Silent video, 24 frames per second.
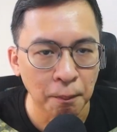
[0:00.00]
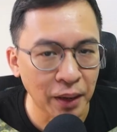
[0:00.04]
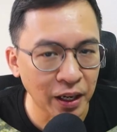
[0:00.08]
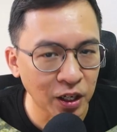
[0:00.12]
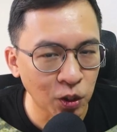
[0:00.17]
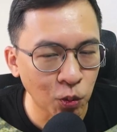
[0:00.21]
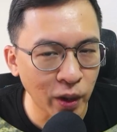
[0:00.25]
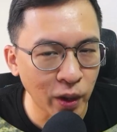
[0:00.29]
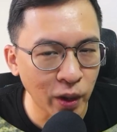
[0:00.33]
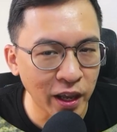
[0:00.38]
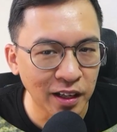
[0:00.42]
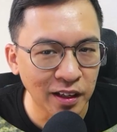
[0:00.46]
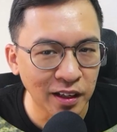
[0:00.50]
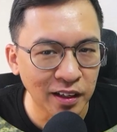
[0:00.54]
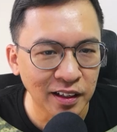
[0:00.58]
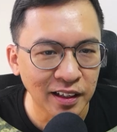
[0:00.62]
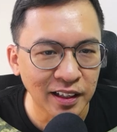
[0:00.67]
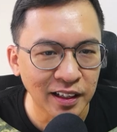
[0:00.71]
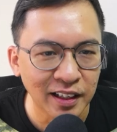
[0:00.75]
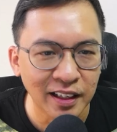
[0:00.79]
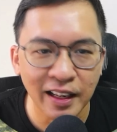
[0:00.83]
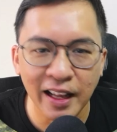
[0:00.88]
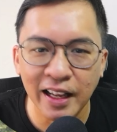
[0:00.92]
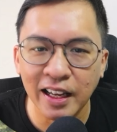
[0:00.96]
way,
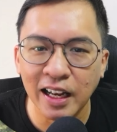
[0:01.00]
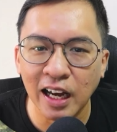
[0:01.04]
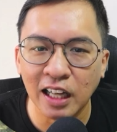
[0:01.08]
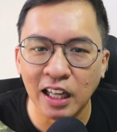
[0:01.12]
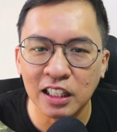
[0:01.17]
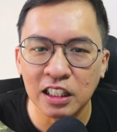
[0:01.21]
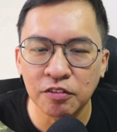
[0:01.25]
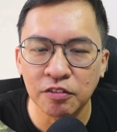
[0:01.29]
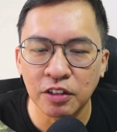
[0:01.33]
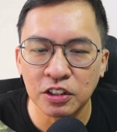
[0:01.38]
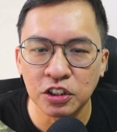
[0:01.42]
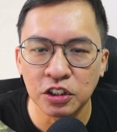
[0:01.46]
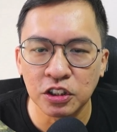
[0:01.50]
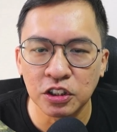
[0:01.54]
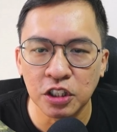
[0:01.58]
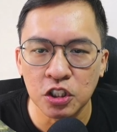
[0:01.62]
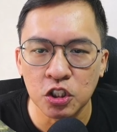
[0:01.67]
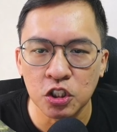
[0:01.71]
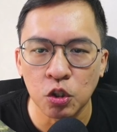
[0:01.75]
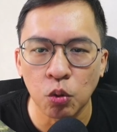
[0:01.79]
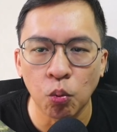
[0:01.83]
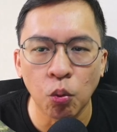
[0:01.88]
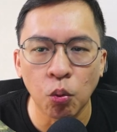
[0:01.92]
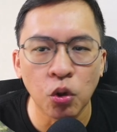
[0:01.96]
Lake Garden residents
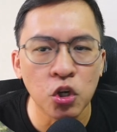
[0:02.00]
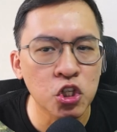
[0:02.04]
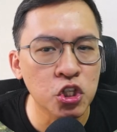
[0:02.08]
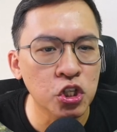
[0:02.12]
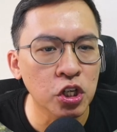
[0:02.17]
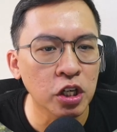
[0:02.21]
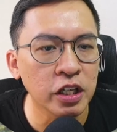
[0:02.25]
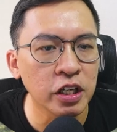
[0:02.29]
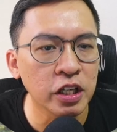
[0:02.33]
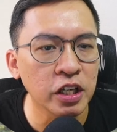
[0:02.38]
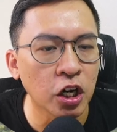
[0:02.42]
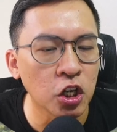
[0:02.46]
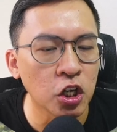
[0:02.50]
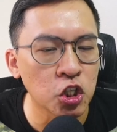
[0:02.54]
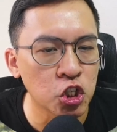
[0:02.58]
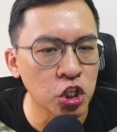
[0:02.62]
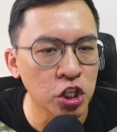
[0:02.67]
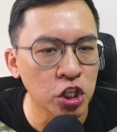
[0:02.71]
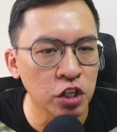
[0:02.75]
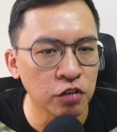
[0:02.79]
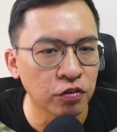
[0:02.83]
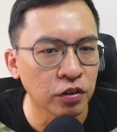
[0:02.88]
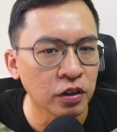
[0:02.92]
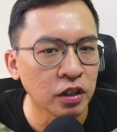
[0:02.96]
will surely
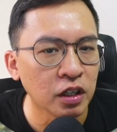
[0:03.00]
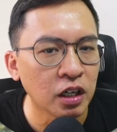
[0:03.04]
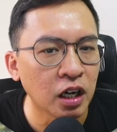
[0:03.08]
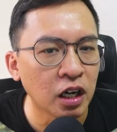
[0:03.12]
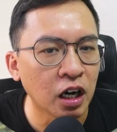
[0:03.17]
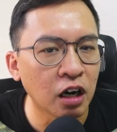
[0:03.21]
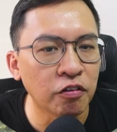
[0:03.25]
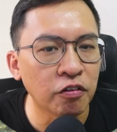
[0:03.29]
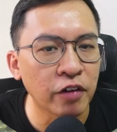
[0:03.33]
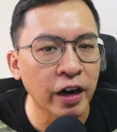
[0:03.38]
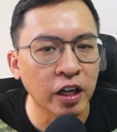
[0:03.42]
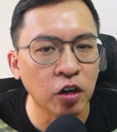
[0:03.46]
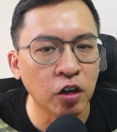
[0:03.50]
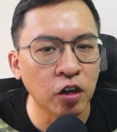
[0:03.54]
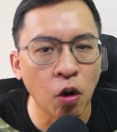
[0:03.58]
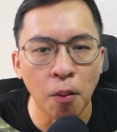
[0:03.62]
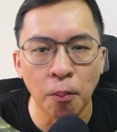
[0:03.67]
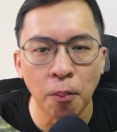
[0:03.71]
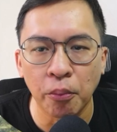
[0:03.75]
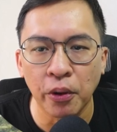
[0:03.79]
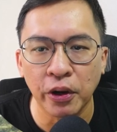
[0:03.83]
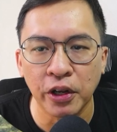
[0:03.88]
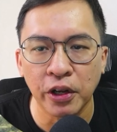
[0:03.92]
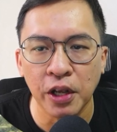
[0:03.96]
achieve a
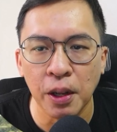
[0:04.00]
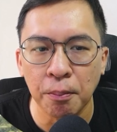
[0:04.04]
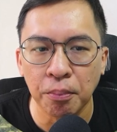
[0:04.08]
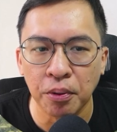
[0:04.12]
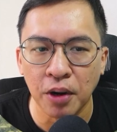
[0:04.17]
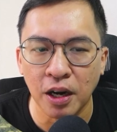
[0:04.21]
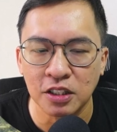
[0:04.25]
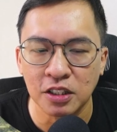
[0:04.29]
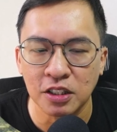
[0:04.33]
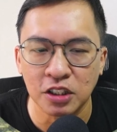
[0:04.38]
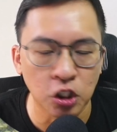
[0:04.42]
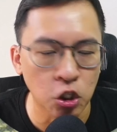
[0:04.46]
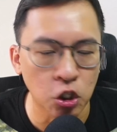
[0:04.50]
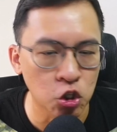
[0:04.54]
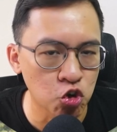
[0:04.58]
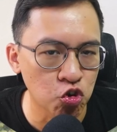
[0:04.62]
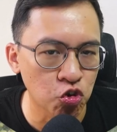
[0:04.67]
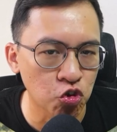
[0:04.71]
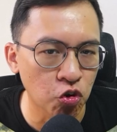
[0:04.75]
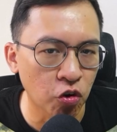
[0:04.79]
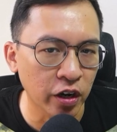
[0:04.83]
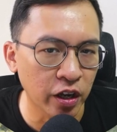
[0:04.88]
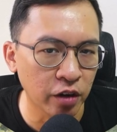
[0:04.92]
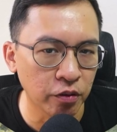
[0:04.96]
record-breaking price in the Jurong
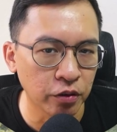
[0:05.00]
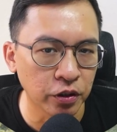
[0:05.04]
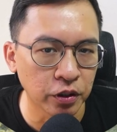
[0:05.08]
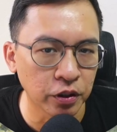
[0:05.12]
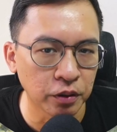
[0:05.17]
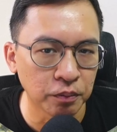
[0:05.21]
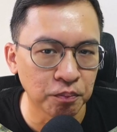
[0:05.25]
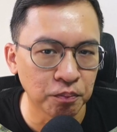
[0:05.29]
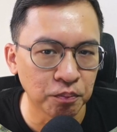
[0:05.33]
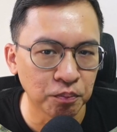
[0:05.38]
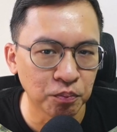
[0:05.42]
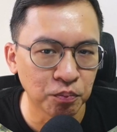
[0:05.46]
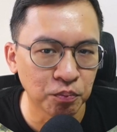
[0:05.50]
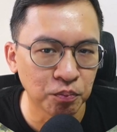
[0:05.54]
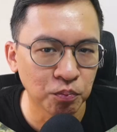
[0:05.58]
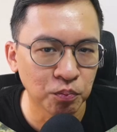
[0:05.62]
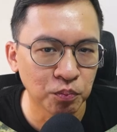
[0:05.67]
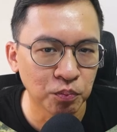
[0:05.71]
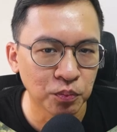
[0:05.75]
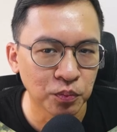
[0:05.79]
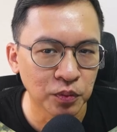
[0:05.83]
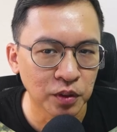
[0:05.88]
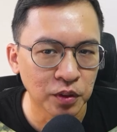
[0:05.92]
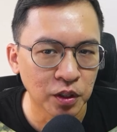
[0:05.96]
area.
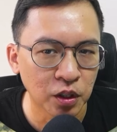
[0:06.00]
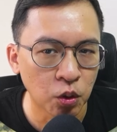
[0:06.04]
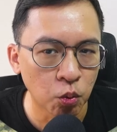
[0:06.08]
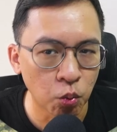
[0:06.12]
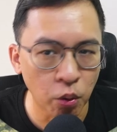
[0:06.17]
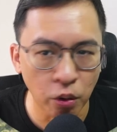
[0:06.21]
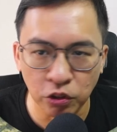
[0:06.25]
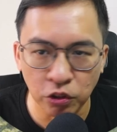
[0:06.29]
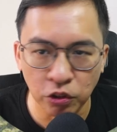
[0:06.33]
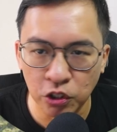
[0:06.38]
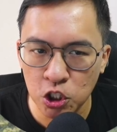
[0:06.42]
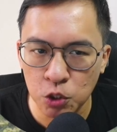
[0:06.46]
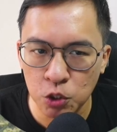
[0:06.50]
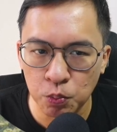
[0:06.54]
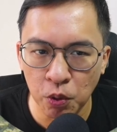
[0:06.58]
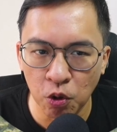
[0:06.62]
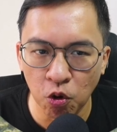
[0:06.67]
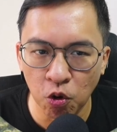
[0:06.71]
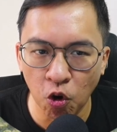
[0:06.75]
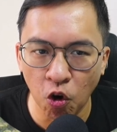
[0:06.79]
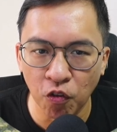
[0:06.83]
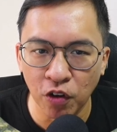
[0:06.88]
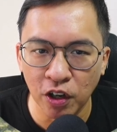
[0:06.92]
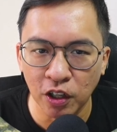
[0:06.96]
Will this spill
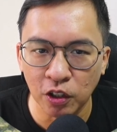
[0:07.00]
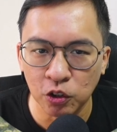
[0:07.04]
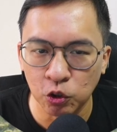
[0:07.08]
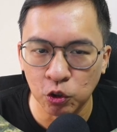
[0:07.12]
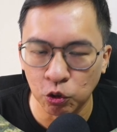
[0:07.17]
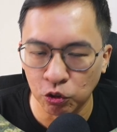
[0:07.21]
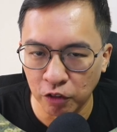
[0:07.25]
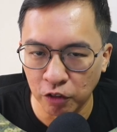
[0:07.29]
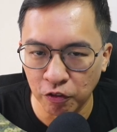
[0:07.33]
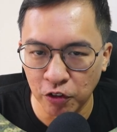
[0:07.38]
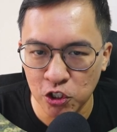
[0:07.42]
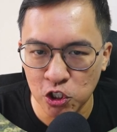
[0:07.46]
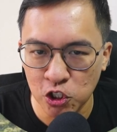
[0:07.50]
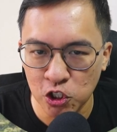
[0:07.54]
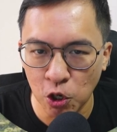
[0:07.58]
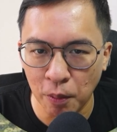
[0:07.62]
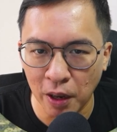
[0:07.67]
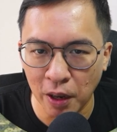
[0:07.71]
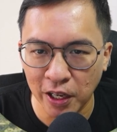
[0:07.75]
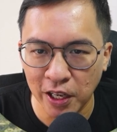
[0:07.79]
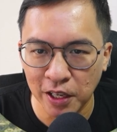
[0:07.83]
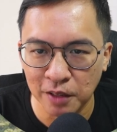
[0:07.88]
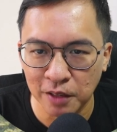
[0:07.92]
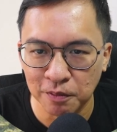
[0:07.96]
over to the resale
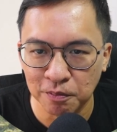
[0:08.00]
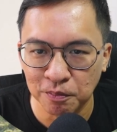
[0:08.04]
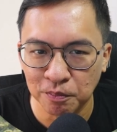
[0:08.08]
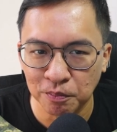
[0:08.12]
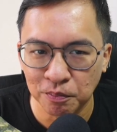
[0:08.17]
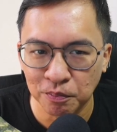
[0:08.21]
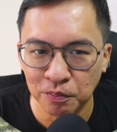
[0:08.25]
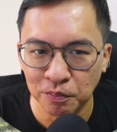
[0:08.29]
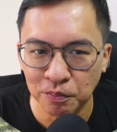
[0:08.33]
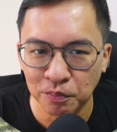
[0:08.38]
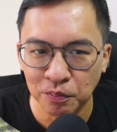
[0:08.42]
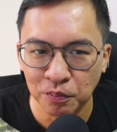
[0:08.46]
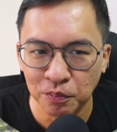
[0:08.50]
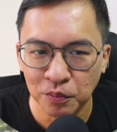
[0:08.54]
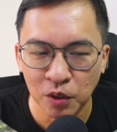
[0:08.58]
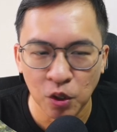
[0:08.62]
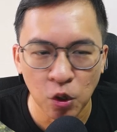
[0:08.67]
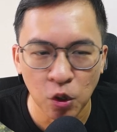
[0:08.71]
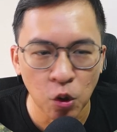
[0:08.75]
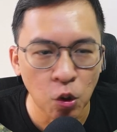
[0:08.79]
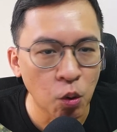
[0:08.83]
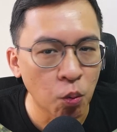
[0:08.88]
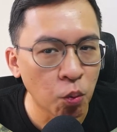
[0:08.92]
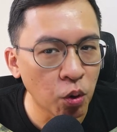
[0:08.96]
market?
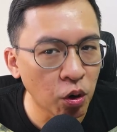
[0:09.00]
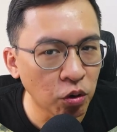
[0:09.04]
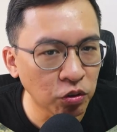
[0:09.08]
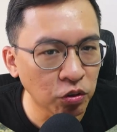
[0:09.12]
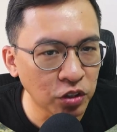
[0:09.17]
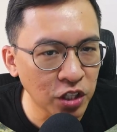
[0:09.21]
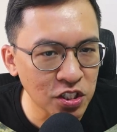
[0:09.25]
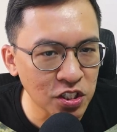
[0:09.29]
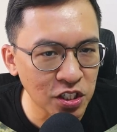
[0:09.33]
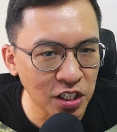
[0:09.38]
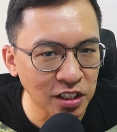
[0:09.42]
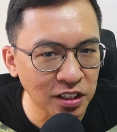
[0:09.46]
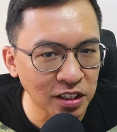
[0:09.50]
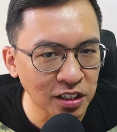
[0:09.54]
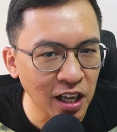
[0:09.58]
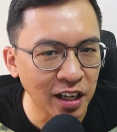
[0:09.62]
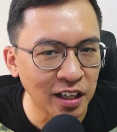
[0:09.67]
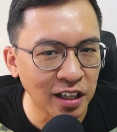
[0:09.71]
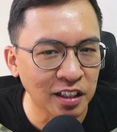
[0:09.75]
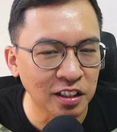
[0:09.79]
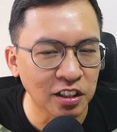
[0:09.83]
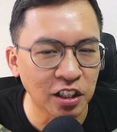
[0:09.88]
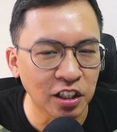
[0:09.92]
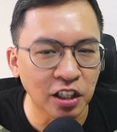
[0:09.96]
Will this ignite
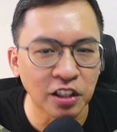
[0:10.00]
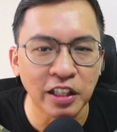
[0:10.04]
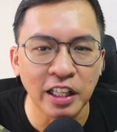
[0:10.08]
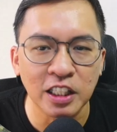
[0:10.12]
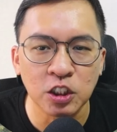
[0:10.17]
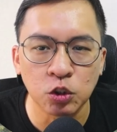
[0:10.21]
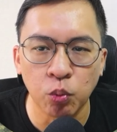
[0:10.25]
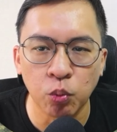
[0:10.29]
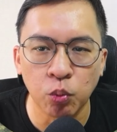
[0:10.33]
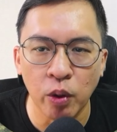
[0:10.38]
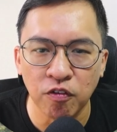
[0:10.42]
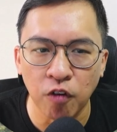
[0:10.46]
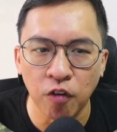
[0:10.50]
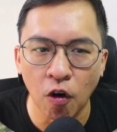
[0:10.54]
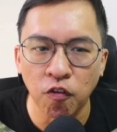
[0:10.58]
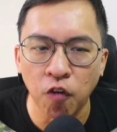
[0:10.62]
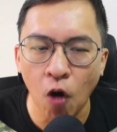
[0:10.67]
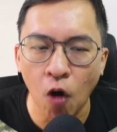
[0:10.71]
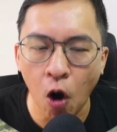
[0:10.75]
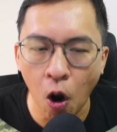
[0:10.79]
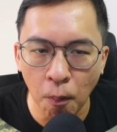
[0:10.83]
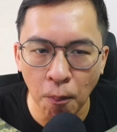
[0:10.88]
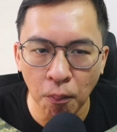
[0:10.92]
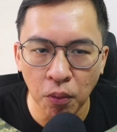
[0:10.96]
the next wave of
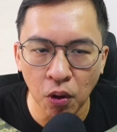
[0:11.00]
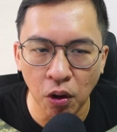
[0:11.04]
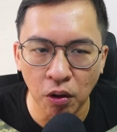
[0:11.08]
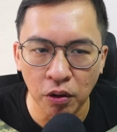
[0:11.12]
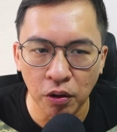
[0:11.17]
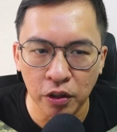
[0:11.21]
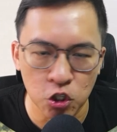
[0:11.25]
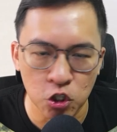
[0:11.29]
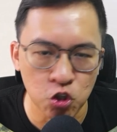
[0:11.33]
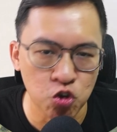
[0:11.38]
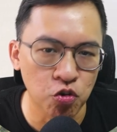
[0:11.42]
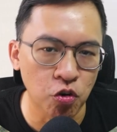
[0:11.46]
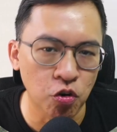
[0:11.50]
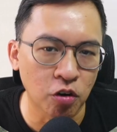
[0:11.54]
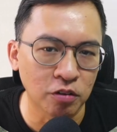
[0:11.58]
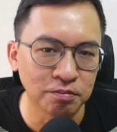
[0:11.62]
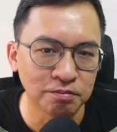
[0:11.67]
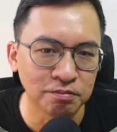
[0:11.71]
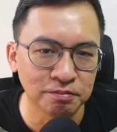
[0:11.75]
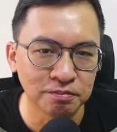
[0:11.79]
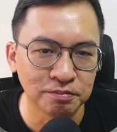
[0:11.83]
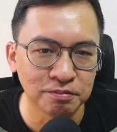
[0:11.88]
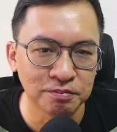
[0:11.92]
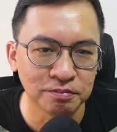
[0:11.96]
en bloc in Jurong?
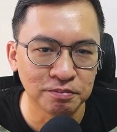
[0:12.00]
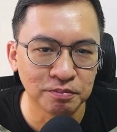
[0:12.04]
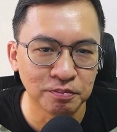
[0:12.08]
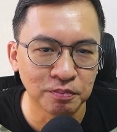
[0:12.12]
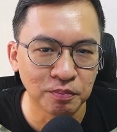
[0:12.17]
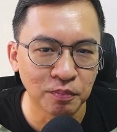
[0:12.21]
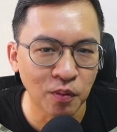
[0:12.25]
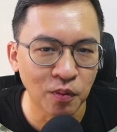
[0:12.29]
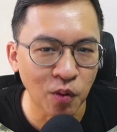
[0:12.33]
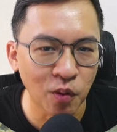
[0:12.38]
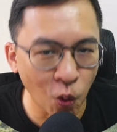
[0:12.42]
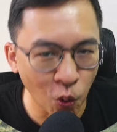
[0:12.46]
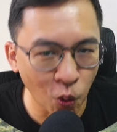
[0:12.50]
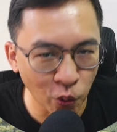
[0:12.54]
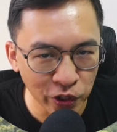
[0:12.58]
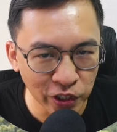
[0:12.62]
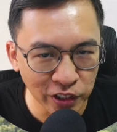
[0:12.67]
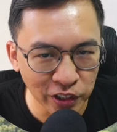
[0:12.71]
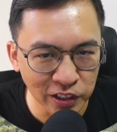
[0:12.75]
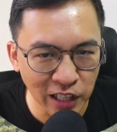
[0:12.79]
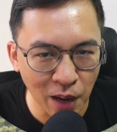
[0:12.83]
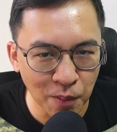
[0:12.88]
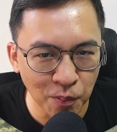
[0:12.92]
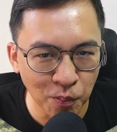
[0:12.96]
Only
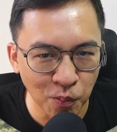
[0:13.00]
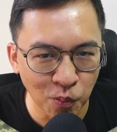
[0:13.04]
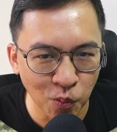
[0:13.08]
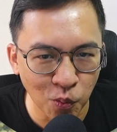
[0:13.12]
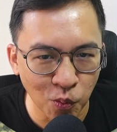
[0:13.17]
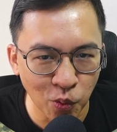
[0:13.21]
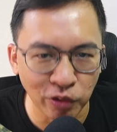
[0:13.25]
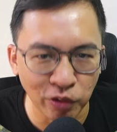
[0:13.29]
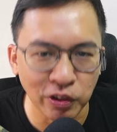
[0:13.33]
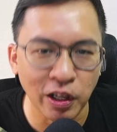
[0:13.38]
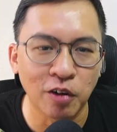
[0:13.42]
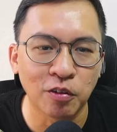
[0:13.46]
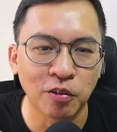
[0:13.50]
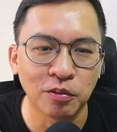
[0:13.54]
time will tell.